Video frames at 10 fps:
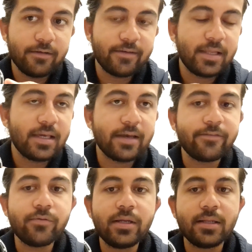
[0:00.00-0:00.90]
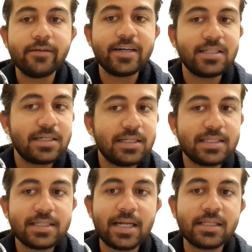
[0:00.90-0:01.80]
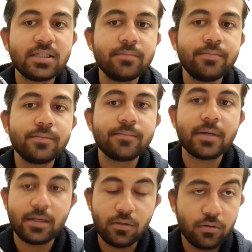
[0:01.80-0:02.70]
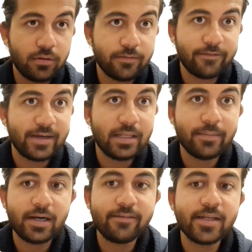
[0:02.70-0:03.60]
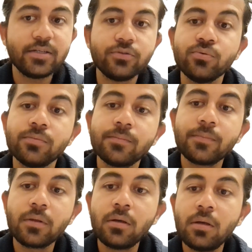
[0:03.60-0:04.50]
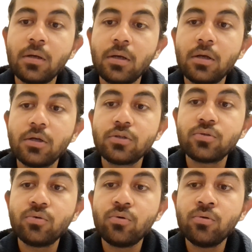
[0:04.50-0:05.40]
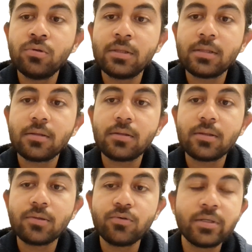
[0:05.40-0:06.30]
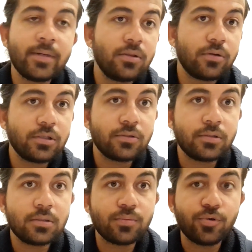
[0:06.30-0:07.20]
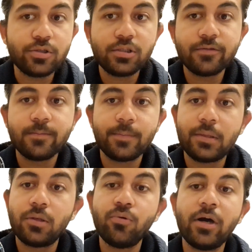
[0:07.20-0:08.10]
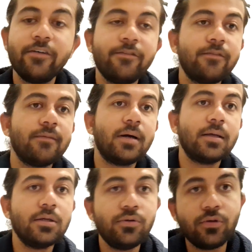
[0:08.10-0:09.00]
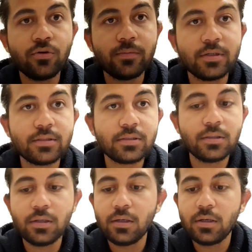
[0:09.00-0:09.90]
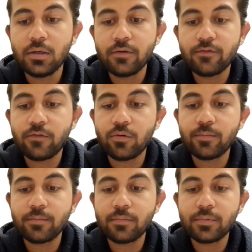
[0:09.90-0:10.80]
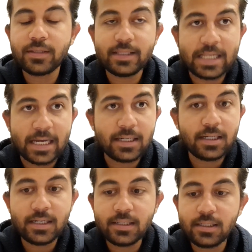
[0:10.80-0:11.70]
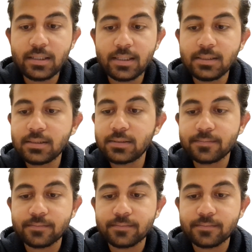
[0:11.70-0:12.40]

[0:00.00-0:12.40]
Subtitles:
very carefully, otherwise it will scratch up and look very bad very soon. So those are my thoughts on this watch. You have other YouTubers for tech related things.